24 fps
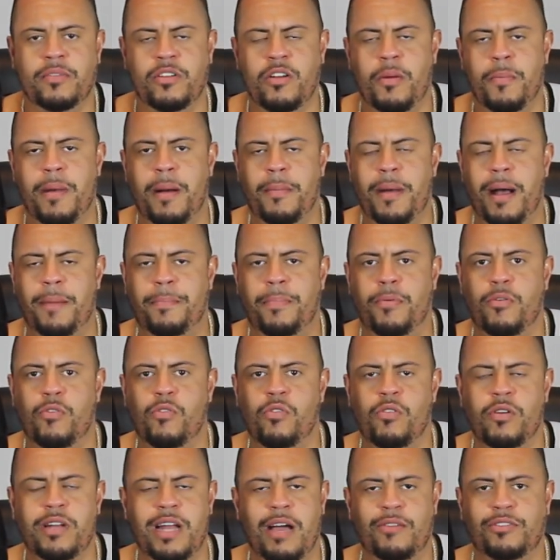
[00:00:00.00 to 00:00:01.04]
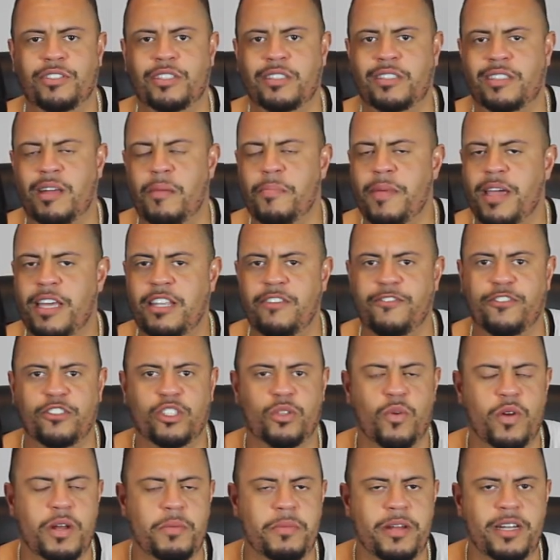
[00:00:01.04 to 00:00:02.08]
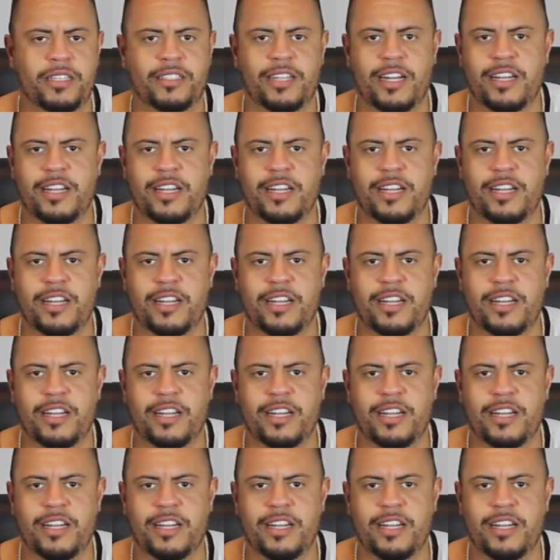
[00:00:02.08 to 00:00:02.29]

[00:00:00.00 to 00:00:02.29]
by my pool and I was just sunbathing for 20 minutes,